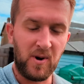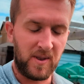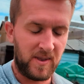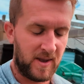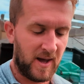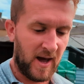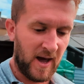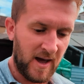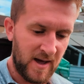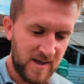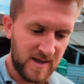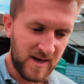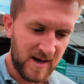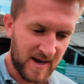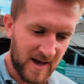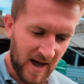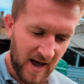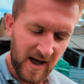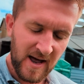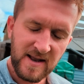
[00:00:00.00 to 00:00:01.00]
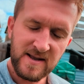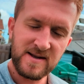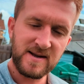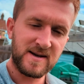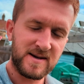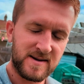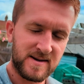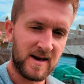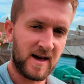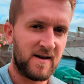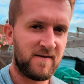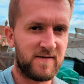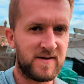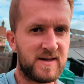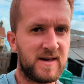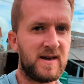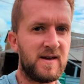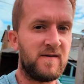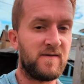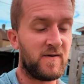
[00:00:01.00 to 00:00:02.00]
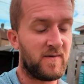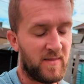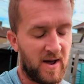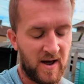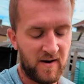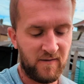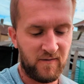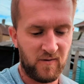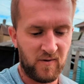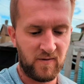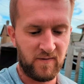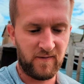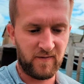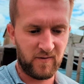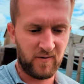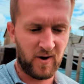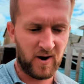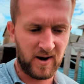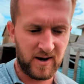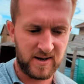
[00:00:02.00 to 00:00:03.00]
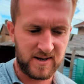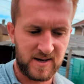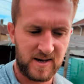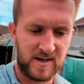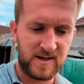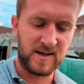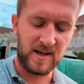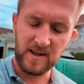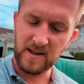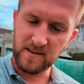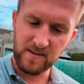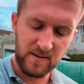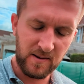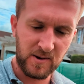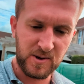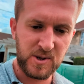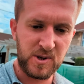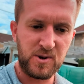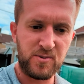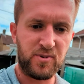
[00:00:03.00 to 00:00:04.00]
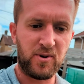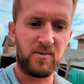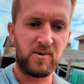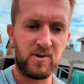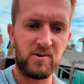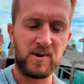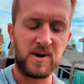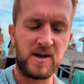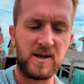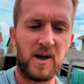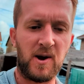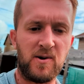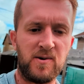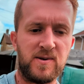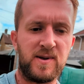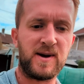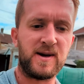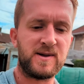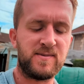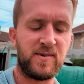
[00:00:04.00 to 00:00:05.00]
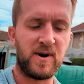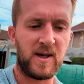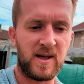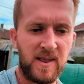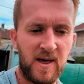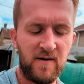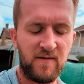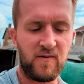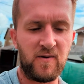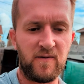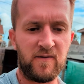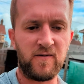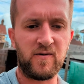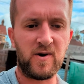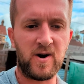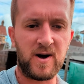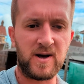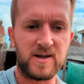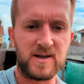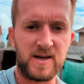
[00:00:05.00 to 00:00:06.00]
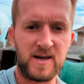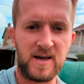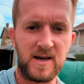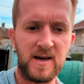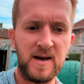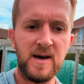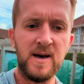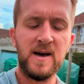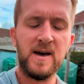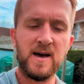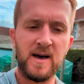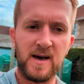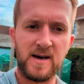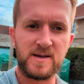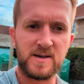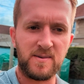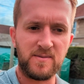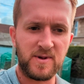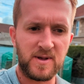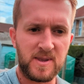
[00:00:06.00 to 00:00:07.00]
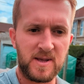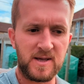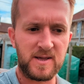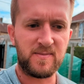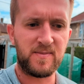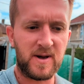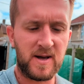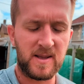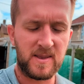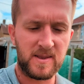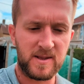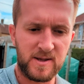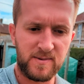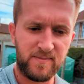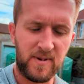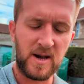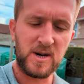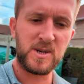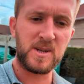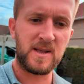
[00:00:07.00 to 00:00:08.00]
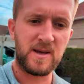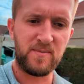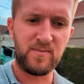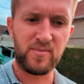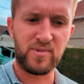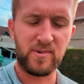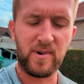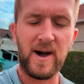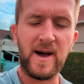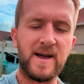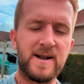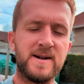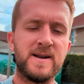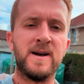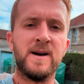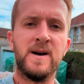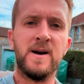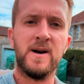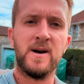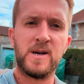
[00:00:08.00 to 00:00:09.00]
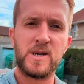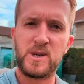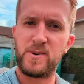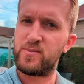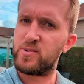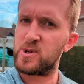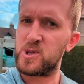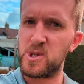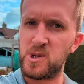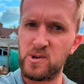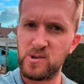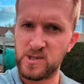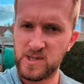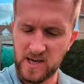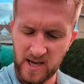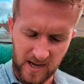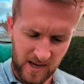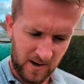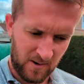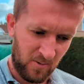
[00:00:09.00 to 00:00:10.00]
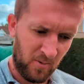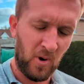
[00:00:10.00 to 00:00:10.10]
one. You can't save seed from F1 varieties. And also, you probably already know this, but an F1 variety is something that's been specially bred to produce a